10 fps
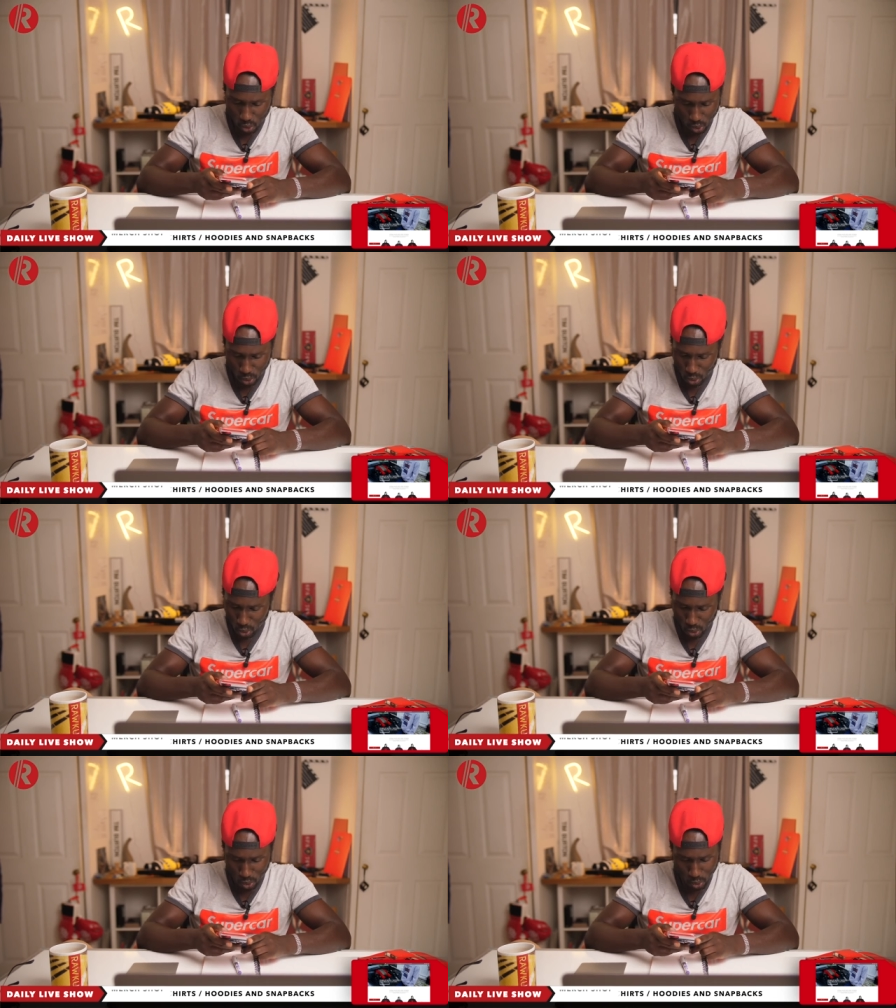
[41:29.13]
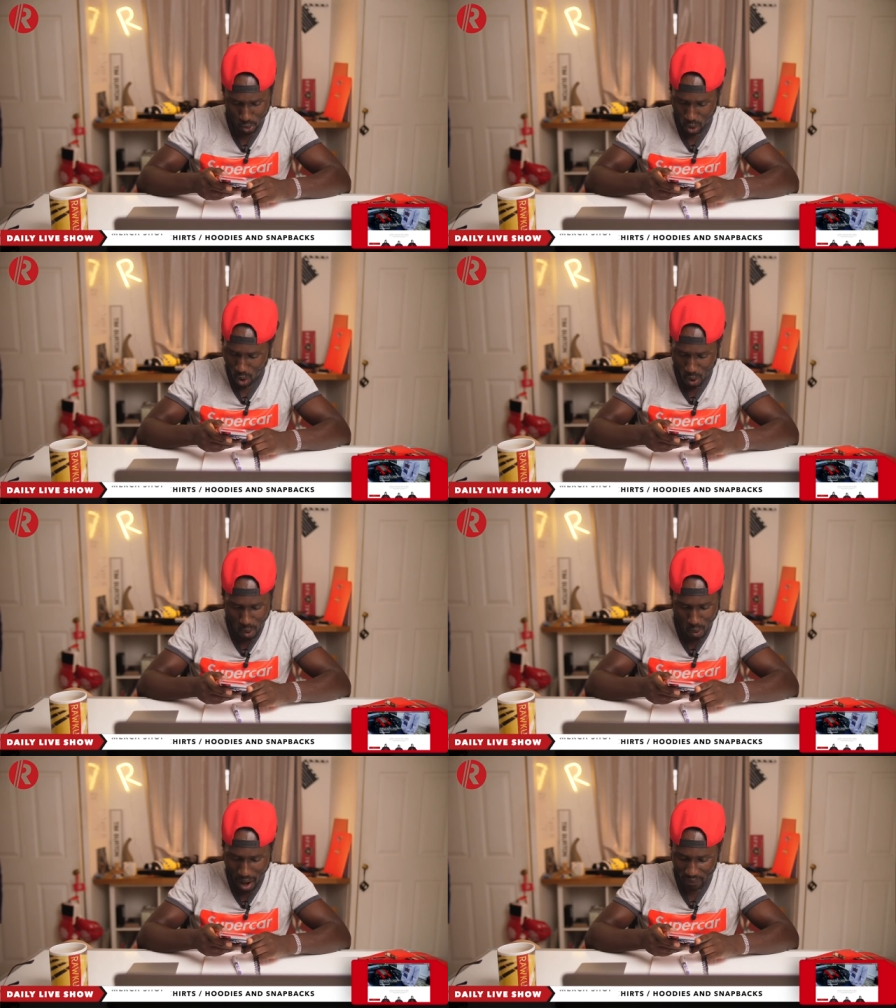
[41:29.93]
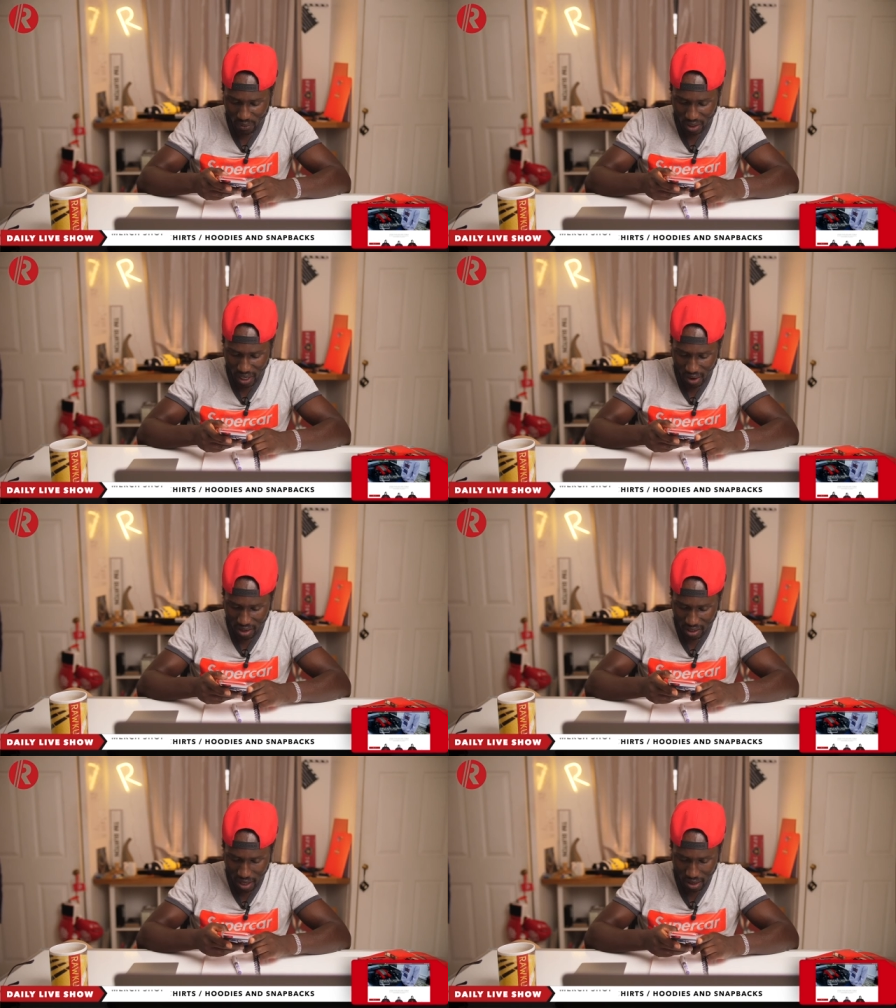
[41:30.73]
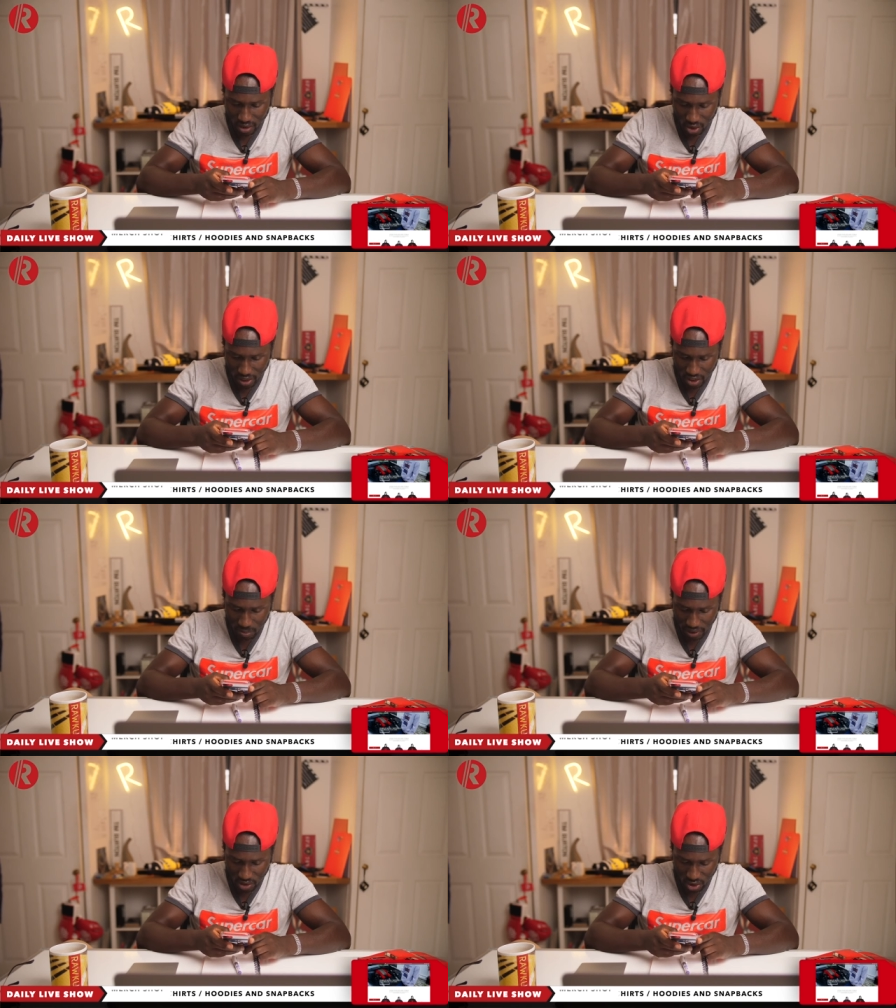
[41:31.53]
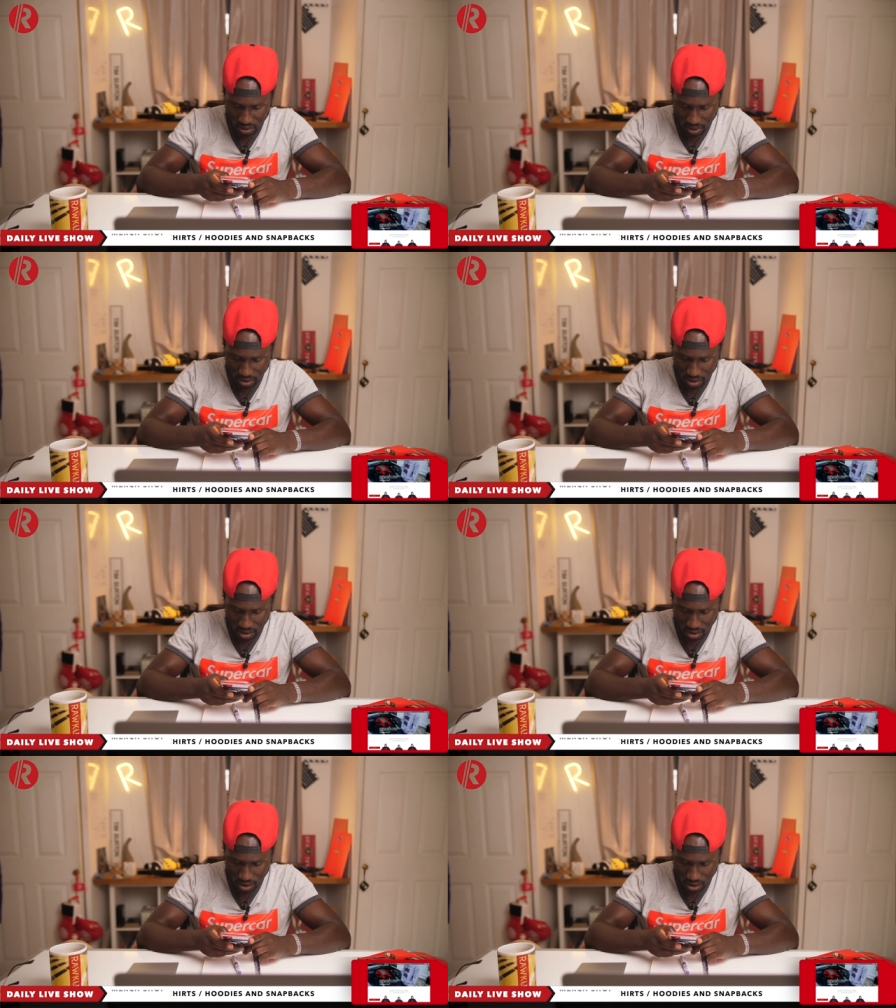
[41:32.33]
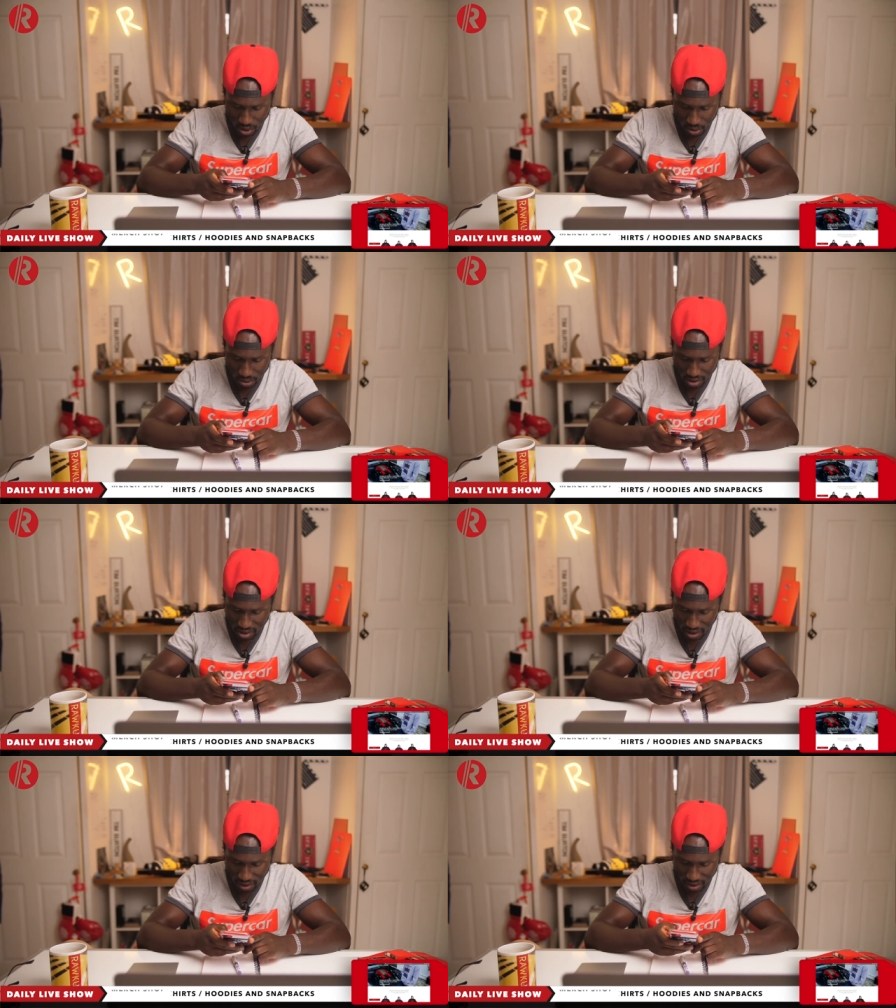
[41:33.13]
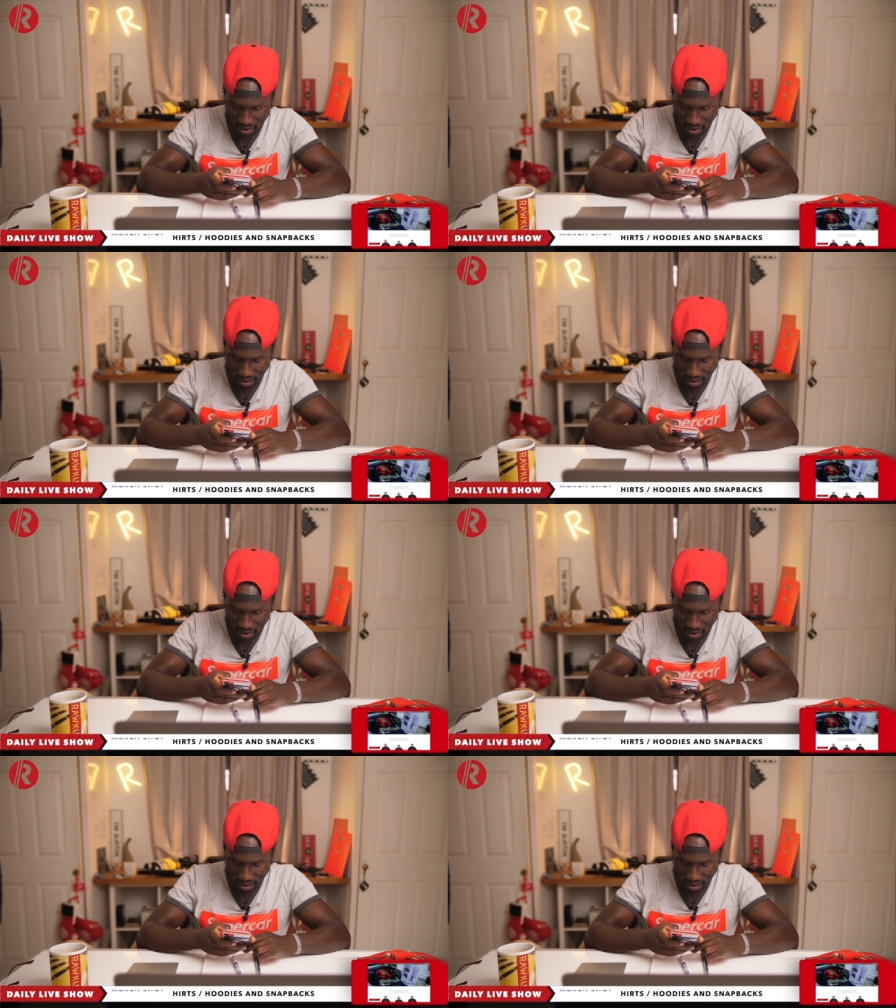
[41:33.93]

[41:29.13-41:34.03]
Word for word: Oh, oh, I feel like I gotta, I gotta share this picture because this is so sick.